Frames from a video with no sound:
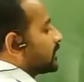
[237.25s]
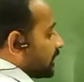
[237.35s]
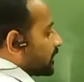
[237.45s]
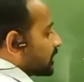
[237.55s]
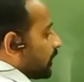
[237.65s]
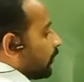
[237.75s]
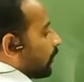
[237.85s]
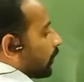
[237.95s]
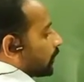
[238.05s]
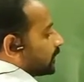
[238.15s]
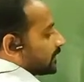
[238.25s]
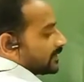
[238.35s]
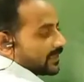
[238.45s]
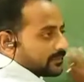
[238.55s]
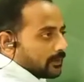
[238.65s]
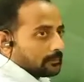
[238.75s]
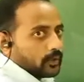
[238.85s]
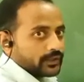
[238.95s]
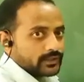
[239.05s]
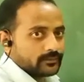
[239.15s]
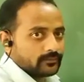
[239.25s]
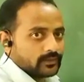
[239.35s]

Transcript: just forgot this decimal point.